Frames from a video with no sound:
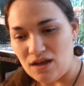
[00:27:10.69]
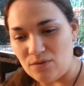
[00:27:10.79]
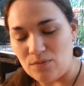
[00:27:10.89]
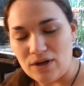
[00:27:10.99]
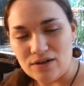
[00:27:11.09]

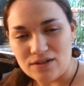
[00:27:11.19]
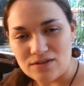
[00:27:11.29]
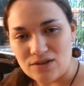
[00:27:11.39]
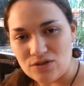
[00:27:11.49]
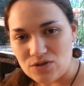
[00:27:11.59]

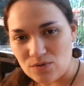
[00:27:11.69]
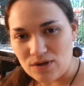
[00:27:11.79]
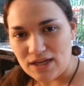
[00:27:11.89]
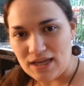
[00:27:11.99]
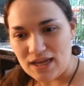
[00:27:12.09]
awareness and
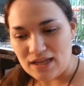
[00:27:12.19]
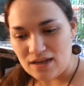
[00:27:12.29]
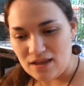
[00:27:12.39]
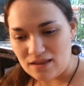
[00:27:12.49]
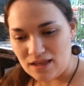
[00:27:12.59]
joy and